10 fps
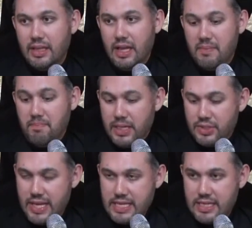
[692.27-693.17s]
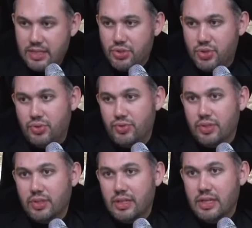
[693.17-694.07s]
And by taking his children,
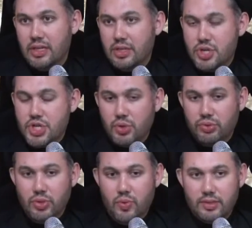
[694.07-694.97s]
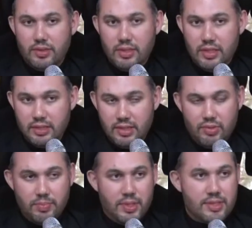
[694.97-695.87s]
he showed the world their
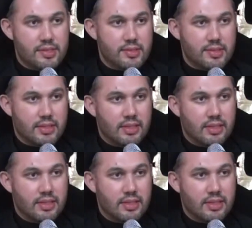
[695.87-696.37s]
oppressors.